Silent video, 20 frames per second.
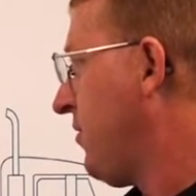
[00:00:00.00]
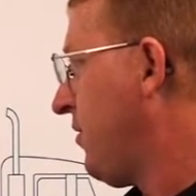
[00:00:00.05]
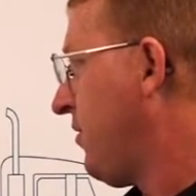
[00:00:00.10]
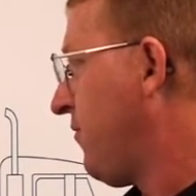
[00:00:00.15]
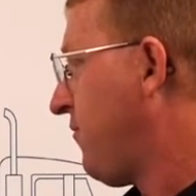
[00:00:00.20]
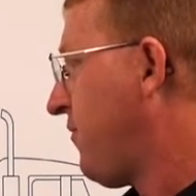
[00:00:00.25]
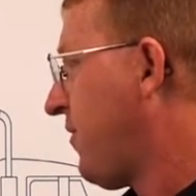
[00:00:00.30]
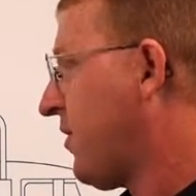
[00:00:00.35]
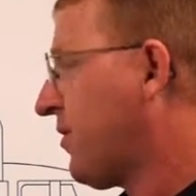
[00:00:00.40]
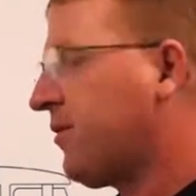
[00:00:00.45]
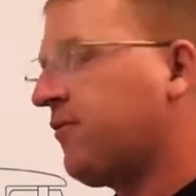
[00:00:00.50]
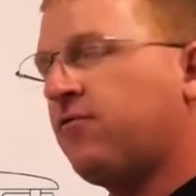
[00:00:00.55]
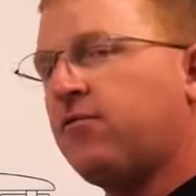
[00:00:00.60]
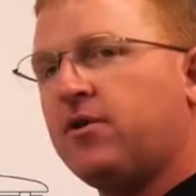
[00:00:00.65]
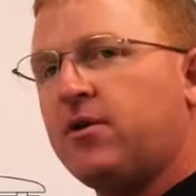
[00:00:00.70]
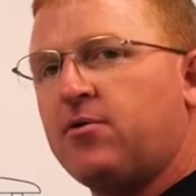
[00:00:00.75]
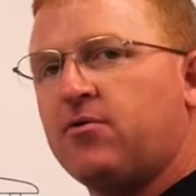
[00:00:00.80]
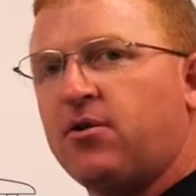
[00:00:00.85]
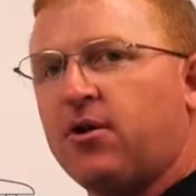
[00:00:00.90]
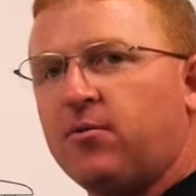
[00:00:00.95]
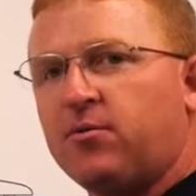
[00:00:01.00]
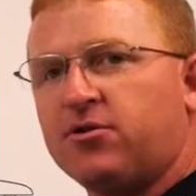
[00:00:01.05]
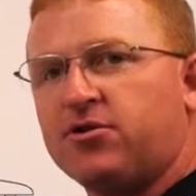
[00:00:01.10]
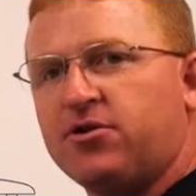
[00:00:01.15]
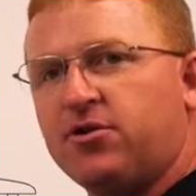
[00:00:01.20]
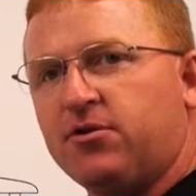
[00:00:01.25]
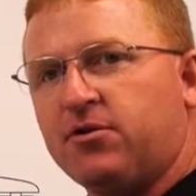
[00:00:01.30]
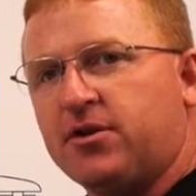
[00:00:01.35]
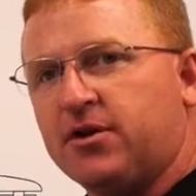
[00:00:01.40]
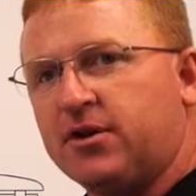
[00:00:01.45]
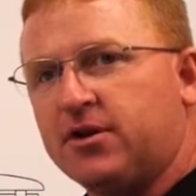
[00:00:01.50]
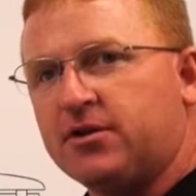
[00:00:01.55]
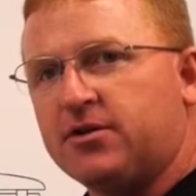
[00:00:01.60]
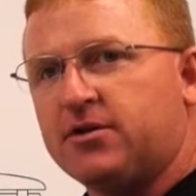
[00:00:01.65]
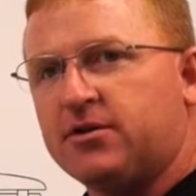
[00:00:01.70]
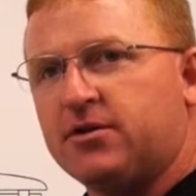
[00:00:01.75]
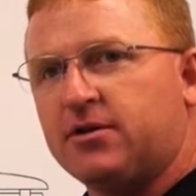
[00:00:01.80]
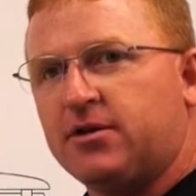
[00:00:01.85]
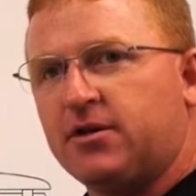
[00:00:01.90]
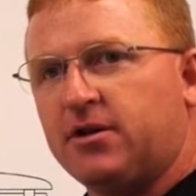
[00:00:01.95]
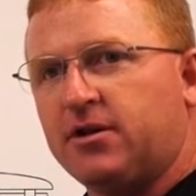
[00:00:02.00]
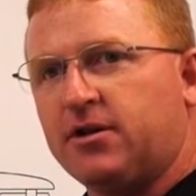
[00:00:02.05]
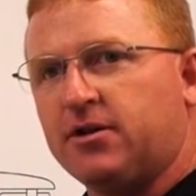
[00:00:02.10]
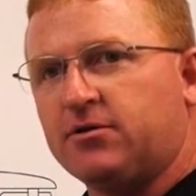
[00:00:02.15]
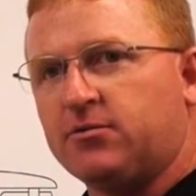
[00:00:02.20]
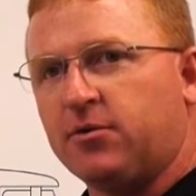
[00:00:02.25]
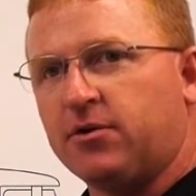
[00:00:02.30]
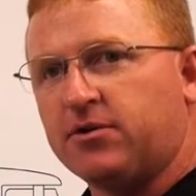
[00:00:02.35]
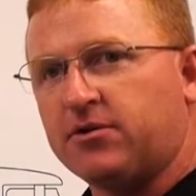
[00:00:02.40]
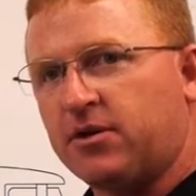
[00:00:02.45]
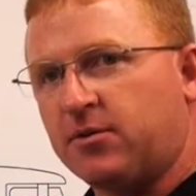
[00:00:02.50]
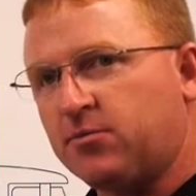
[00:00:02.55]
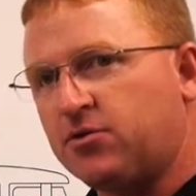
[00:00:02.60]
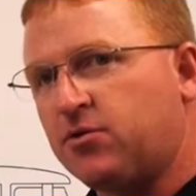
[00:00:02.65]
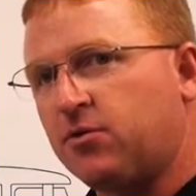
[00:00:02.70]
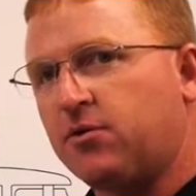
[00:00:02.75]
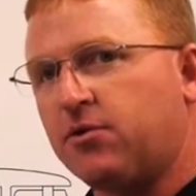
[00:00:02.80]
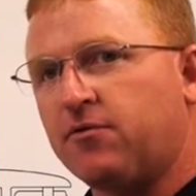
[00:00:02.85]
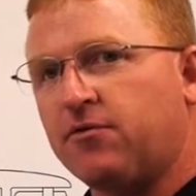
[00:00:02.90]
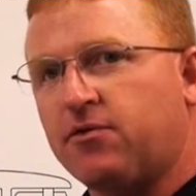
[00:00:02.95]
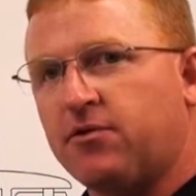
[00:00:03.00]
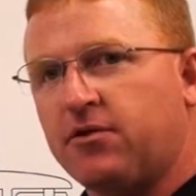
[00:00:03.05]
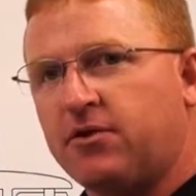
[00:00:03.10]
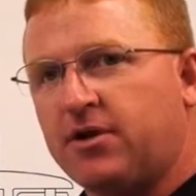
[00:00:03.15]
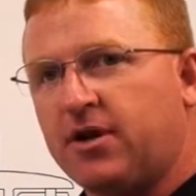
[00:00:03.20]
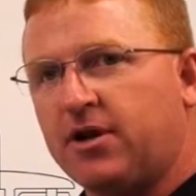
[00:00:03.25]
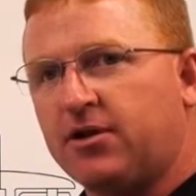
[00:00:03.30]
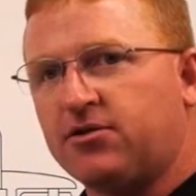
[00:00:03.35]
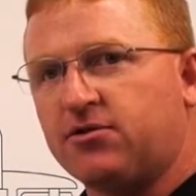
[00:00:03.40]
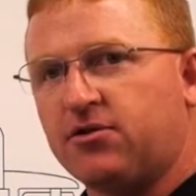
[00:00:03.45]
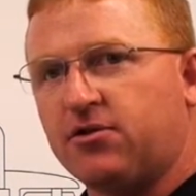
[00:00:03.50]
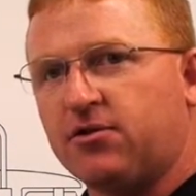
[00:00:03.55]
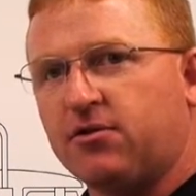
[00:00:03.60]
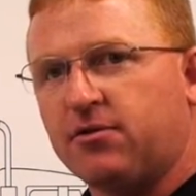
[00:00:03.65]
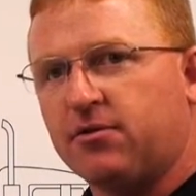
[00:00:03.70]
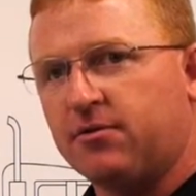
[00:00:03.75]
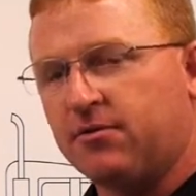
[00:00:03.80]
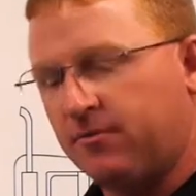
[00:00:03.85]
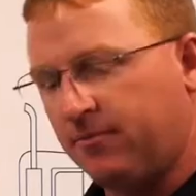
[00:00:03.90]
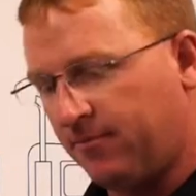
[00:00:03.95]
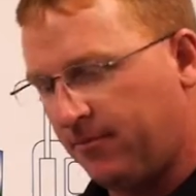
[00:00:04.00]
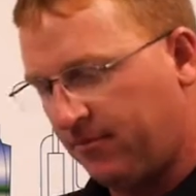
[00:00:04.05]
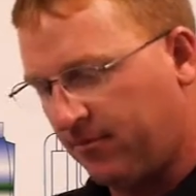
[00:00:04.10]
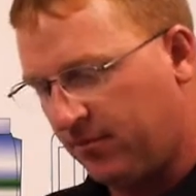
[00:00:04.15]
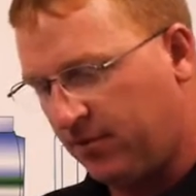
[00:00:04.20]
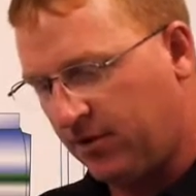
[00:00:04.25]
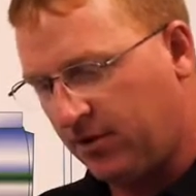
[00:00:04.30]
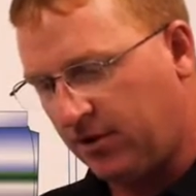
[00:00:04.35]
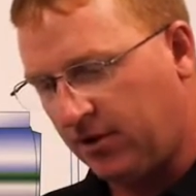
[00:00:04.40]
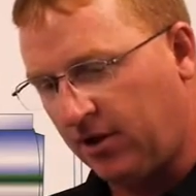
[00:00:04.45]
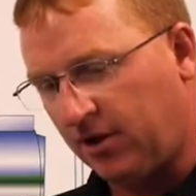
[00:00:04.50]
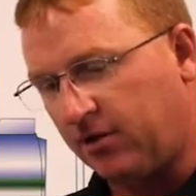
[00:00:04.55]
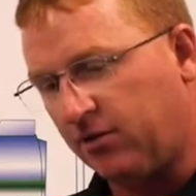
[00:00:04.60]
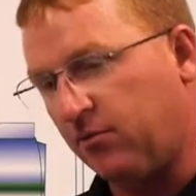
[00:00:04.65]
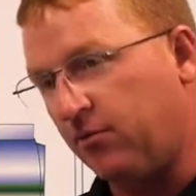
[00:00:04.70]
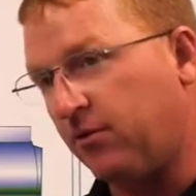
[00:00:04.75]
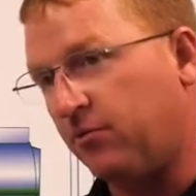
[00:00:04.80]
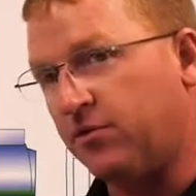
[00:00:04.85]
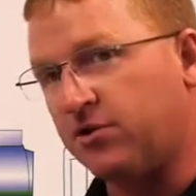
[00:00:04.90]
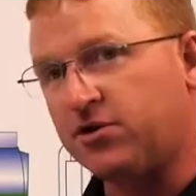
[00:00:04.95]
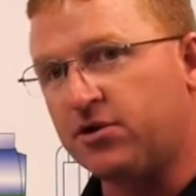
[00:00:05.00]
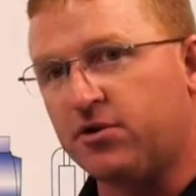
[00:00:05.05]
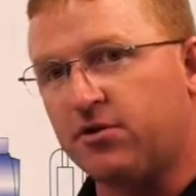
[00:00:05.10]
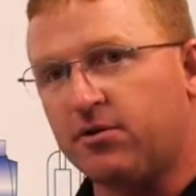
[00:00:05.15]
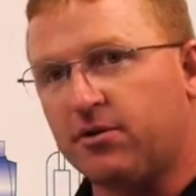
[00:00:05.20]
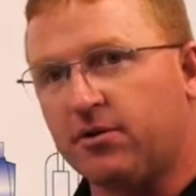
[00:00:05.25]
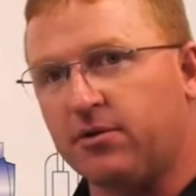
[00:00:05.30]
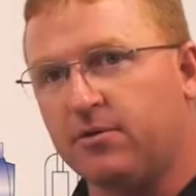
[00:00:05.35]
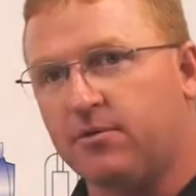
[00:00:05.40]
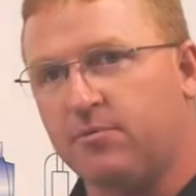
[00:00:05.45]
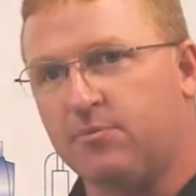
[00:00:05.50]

effectively troubleshoot this is with some sort of tester, like the one we showed